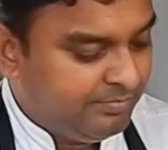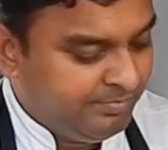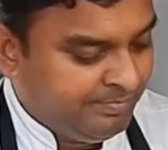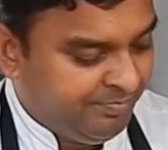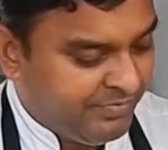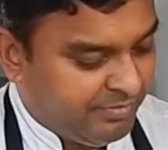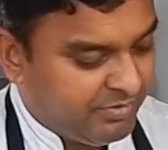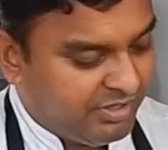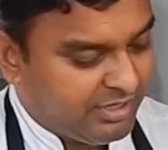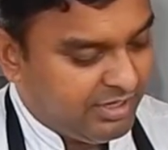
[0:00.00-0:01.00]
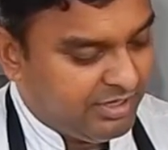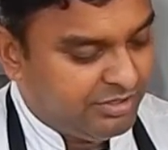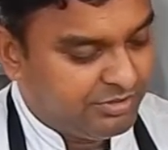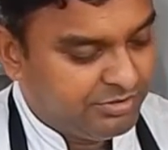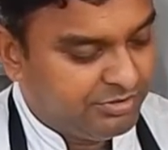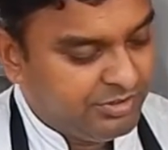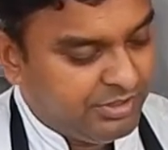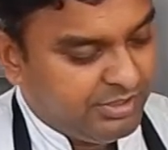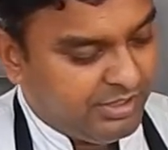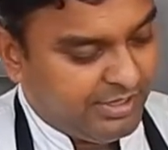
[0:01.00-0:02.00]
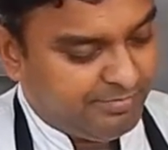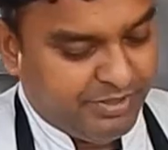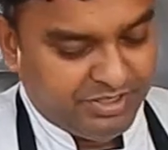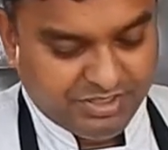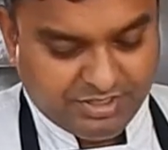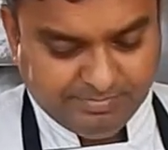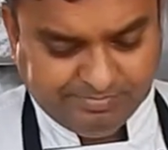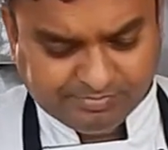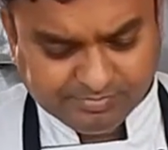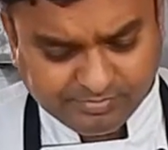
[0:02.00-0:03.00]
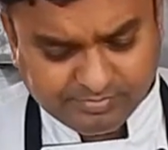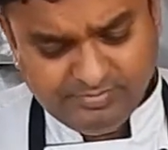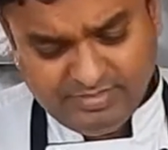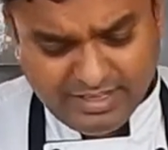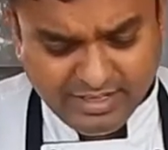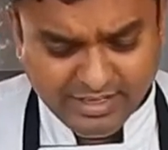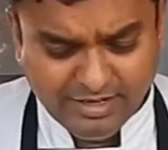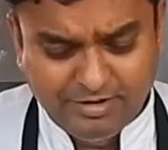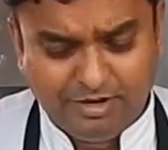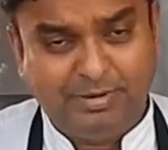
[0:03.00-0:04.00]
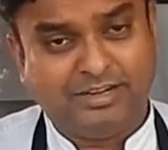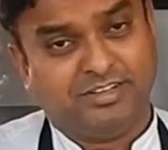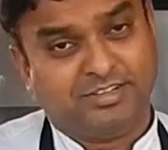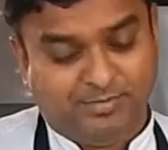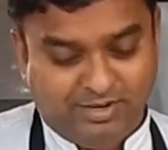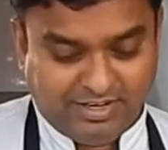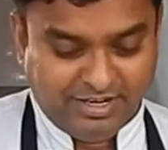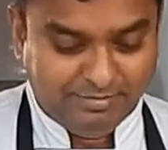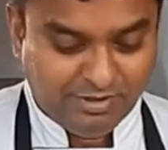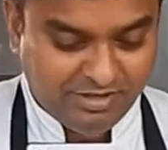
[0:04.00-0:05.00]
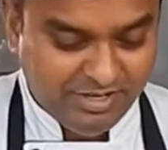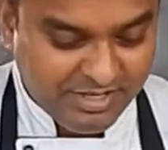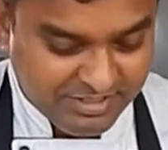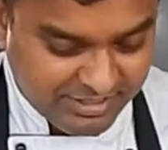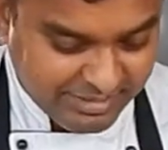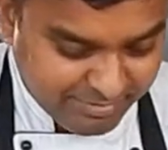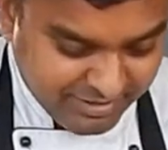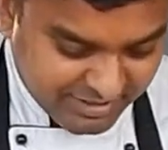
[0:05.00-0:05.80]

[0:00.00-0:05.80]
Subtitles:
I'm gonna cut it into pieces. Again, I've gone back to the small cutting board to keep it